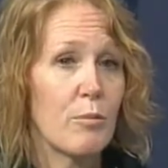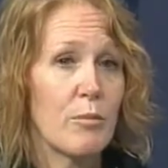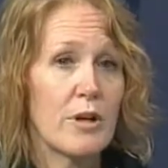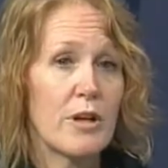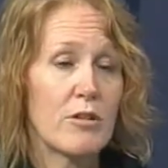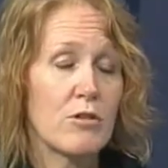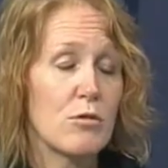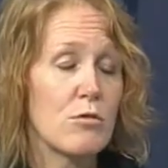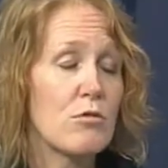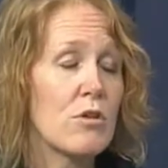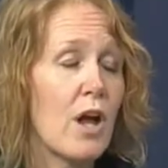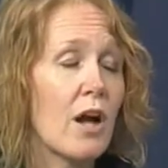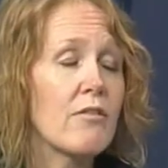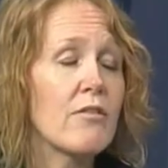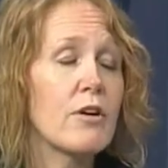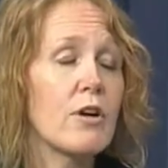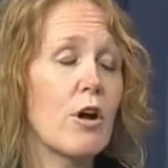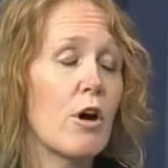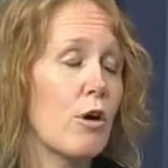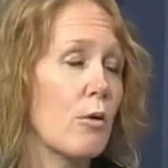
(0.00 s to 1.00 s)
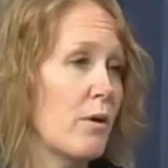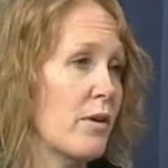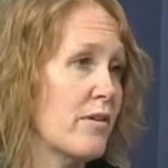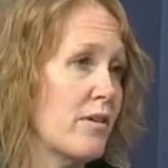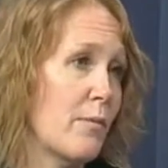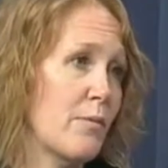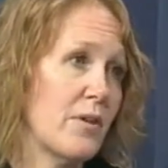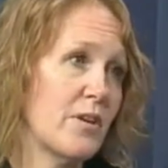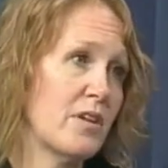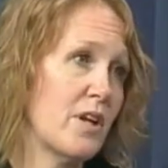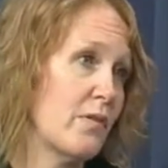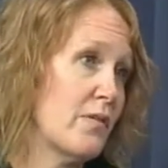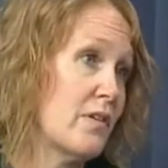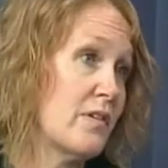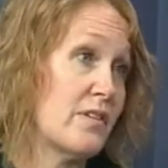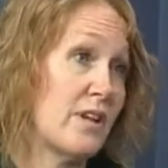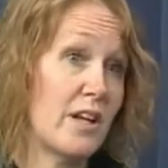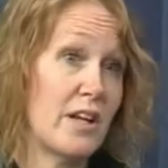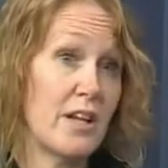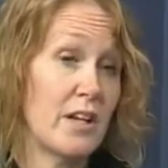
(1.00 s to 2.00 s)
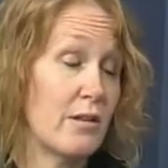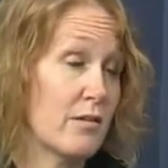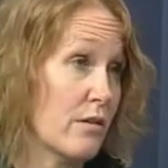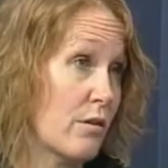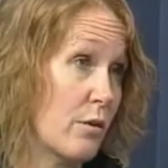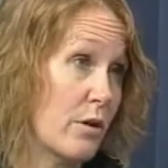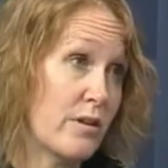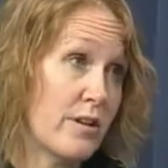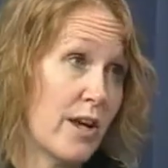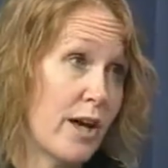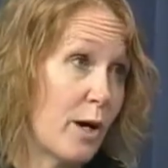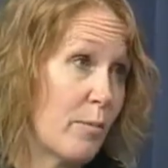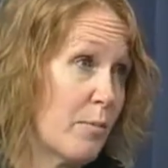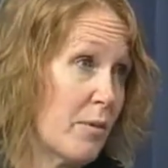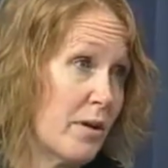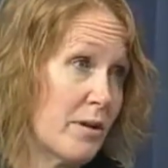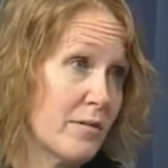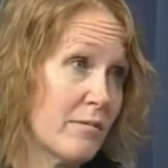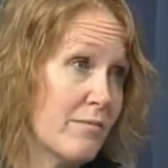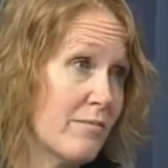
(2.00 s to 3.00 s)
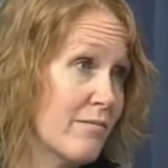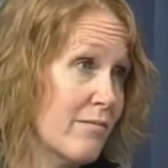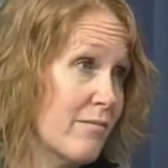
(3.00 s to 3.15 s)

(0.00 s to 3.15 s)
because you never know when something devastating is going to happen